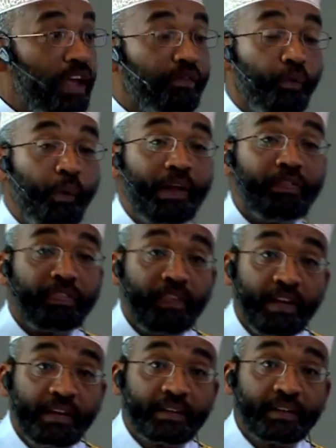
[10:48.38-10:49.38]
If we
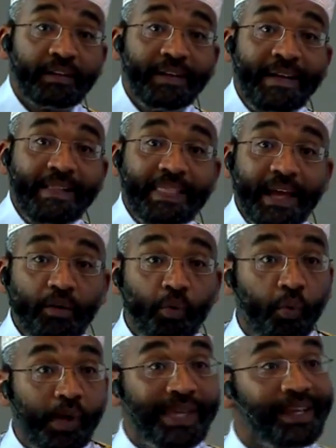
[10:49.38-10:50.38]
think that
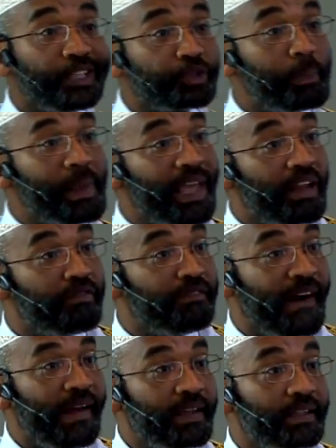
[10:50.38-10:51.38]
we explain
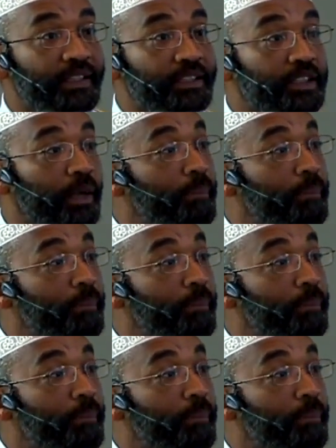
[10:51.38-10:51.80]
violence